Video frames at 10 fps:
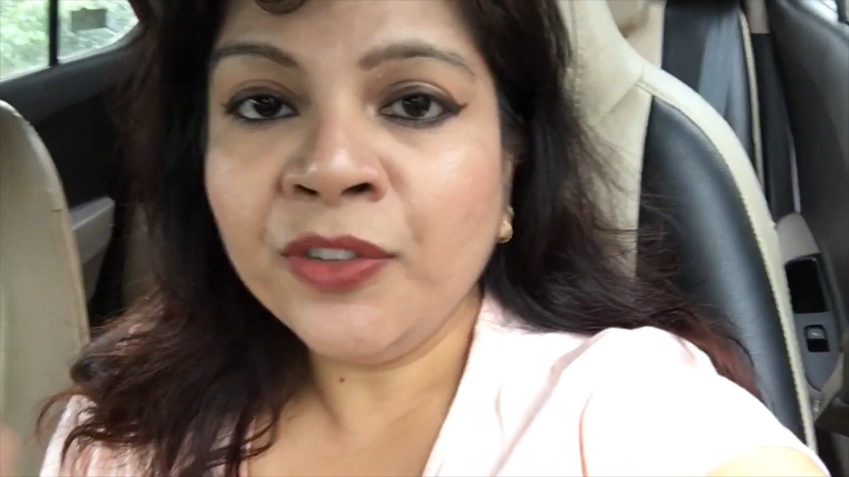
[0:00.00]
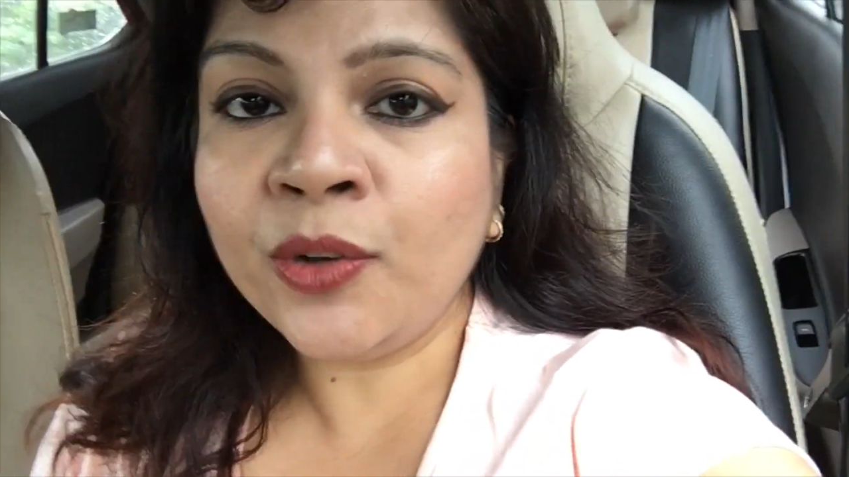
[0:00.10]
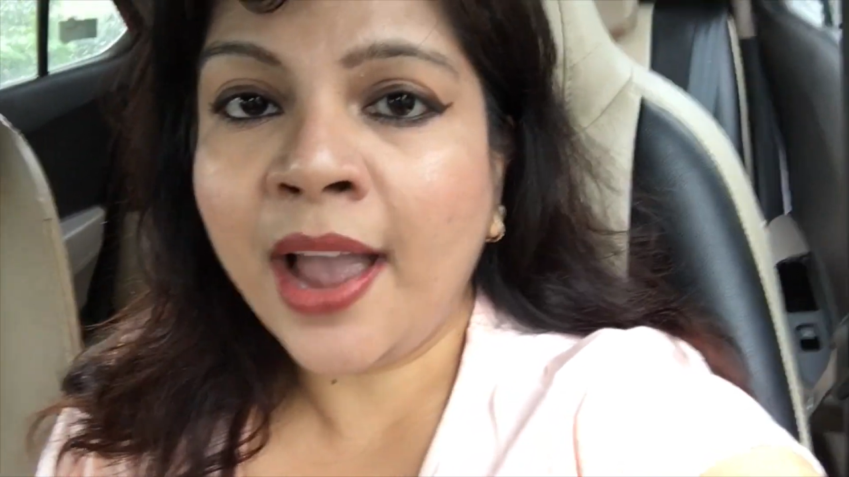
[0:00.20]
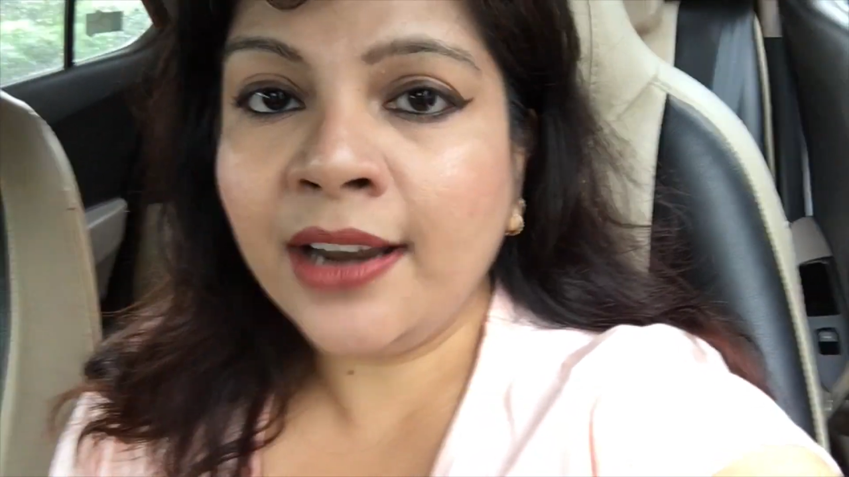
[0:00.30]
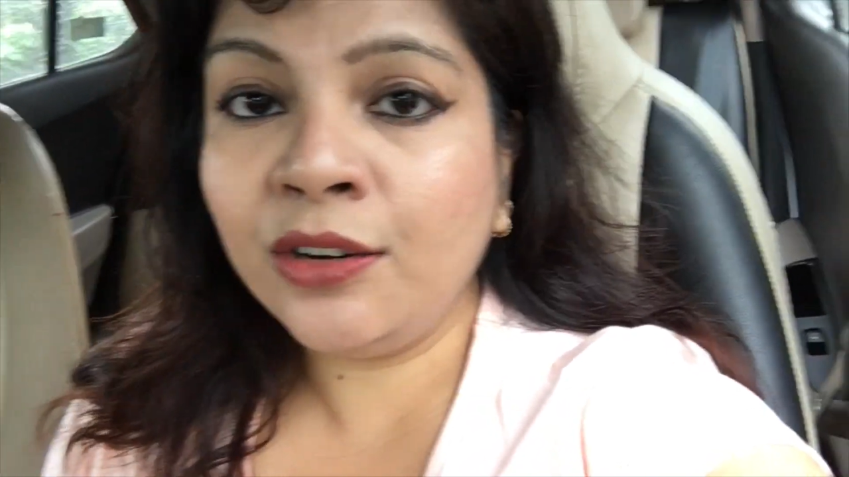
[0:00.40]

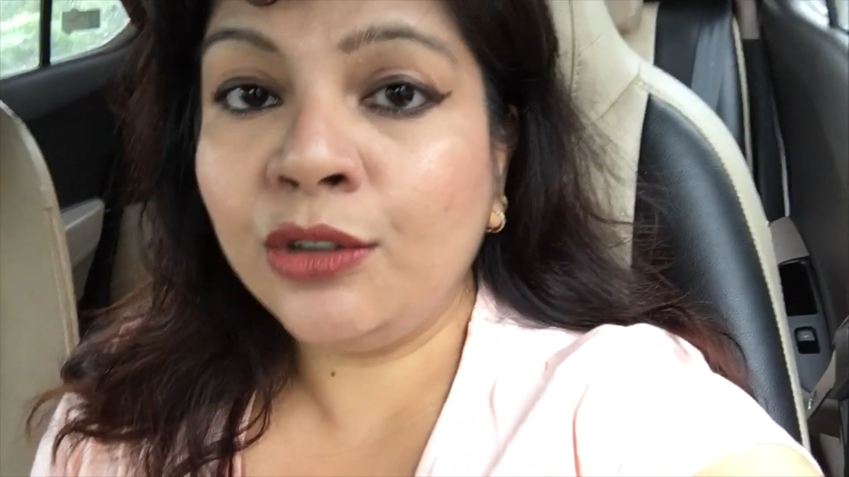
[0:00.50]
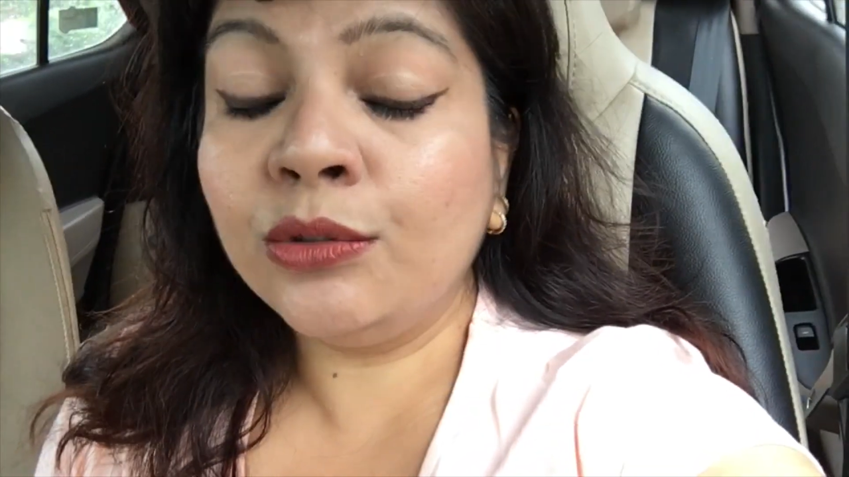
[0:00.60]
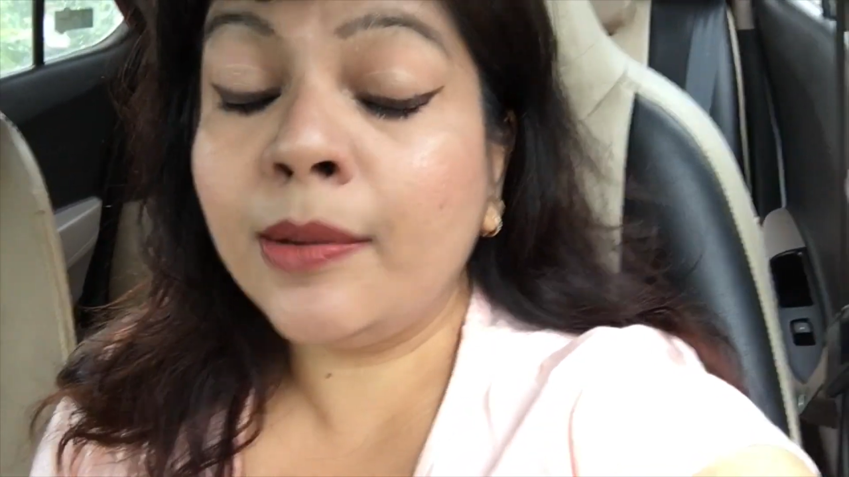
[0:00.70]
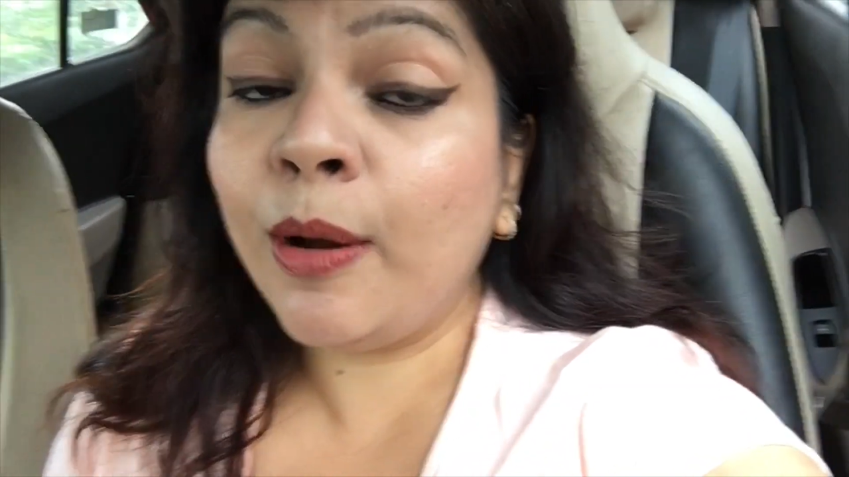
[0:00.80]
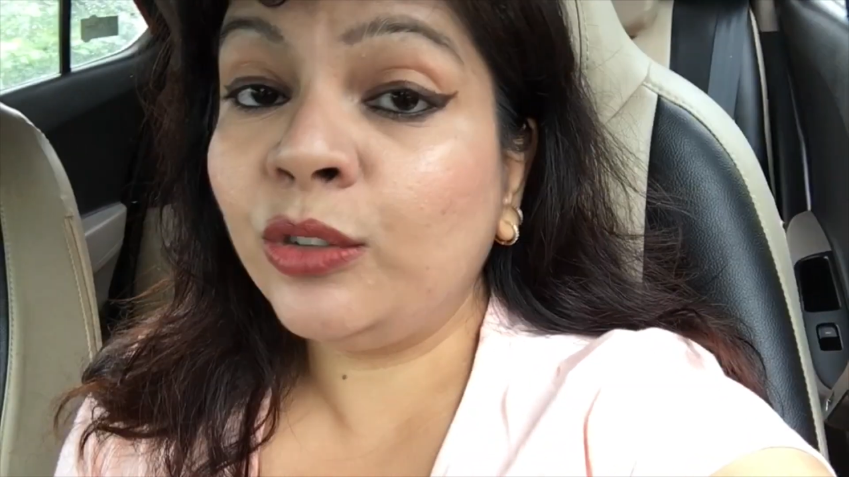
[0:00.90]
so I had to
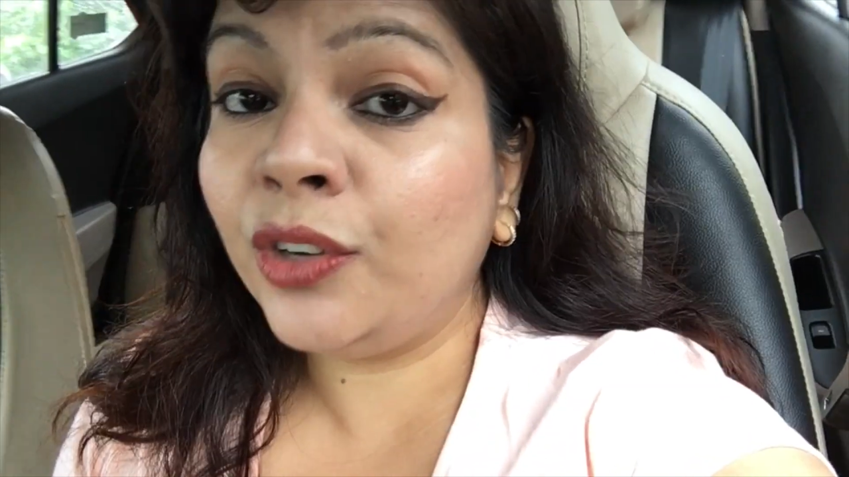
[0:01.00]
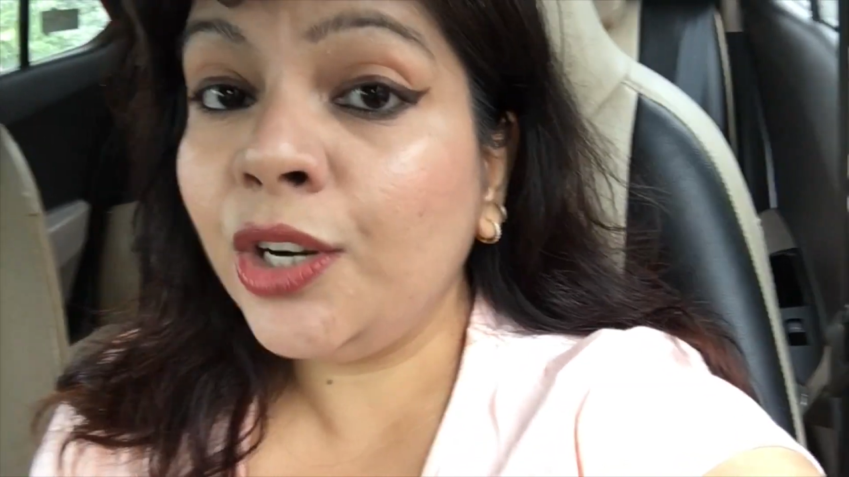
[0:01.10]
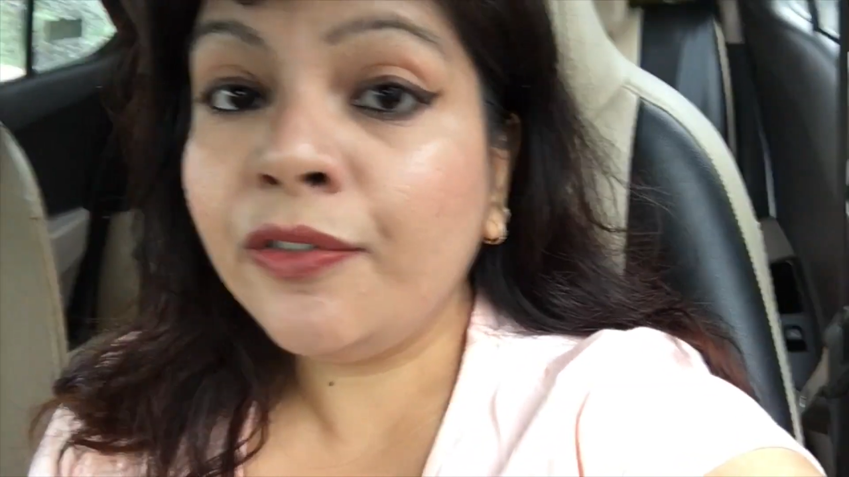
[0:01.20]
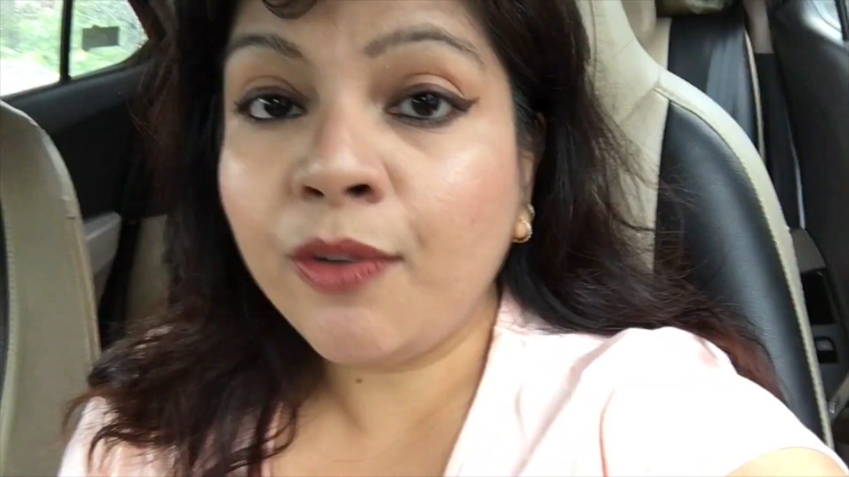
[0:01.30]
use about 3 to